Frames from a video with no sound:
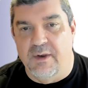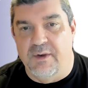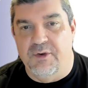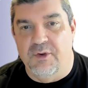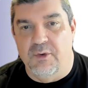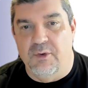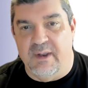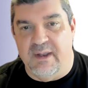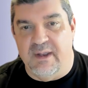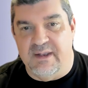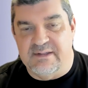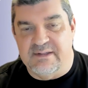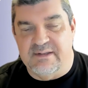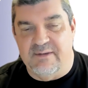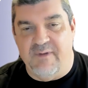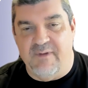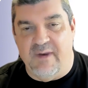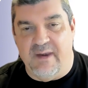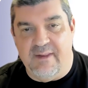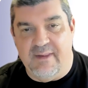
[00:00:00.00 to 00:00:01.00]
to do is,
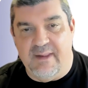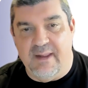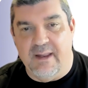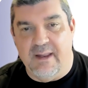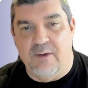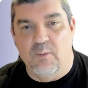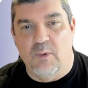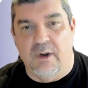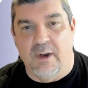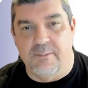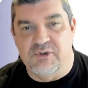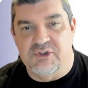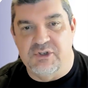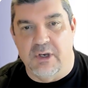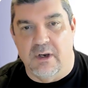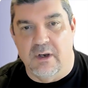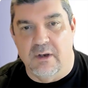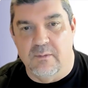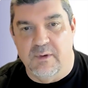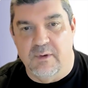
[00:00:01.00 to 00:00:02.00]
if anything in what I'm
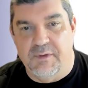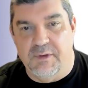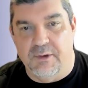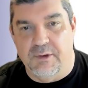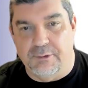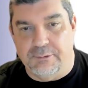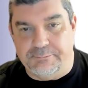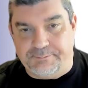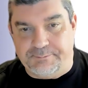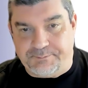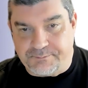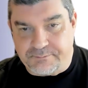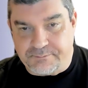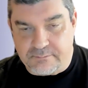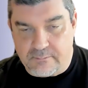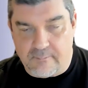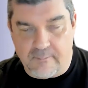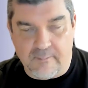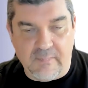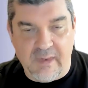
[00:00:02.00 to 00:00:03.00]
sharing with you
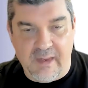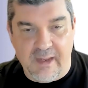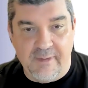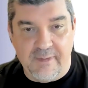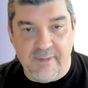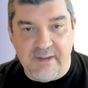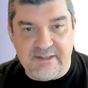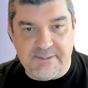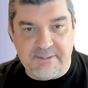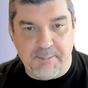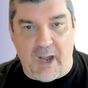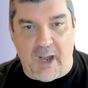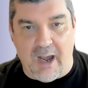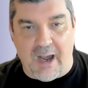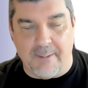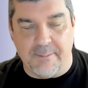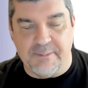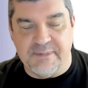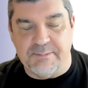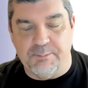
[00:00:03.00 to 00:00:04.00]
in these
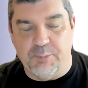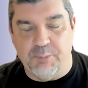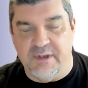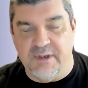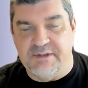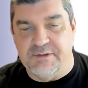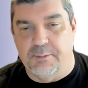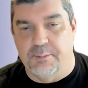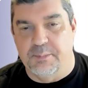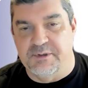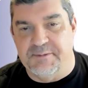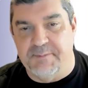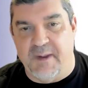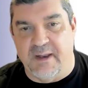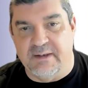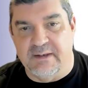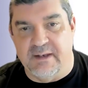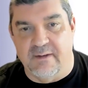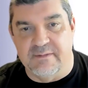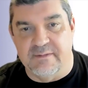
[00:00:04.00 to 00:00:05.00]
pops, points, or
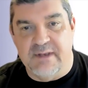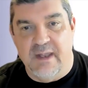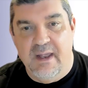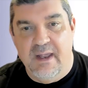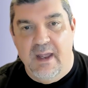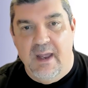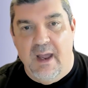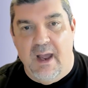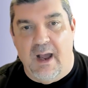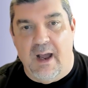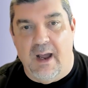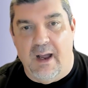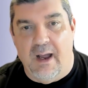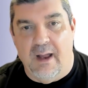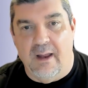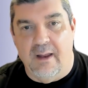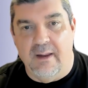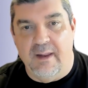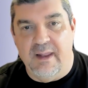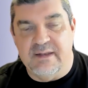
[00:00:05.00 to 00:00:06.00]
perspectives
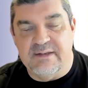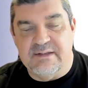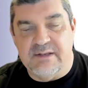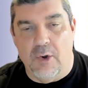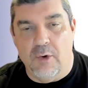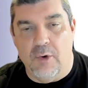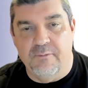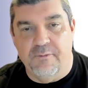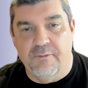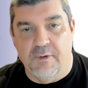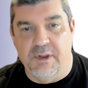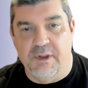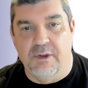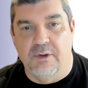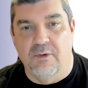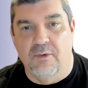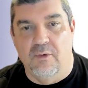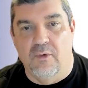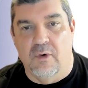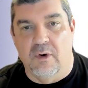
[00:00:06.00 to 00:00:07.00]
hits home for
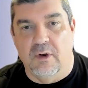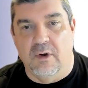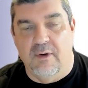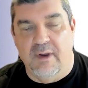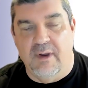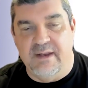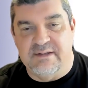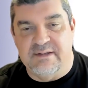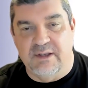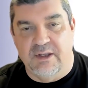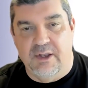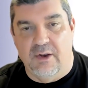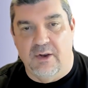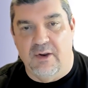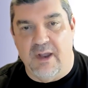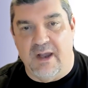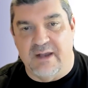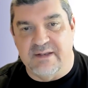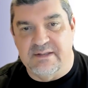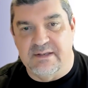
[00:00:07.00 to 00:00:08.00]
you, or creates a
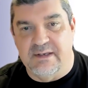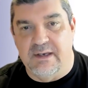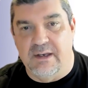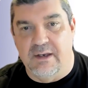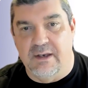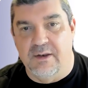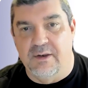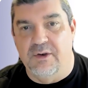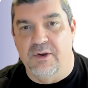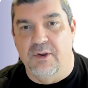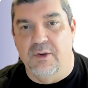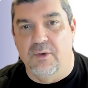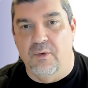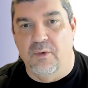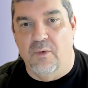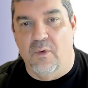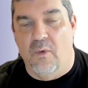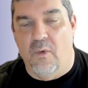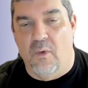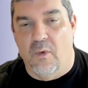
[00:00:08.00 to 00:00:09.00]
curiosity in
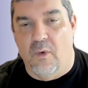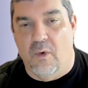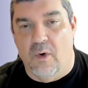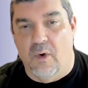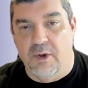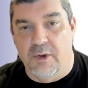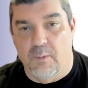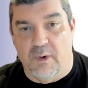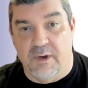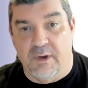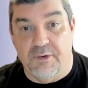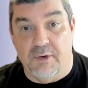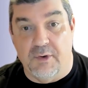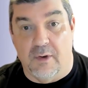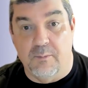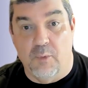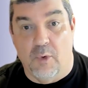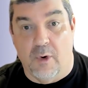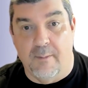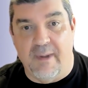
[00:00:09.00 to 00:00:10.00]
you, or you want to
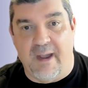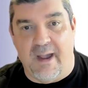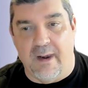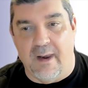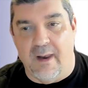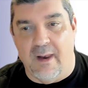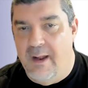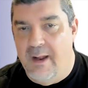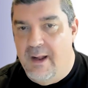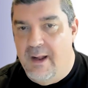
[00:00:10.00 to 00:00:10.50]
talk more about it,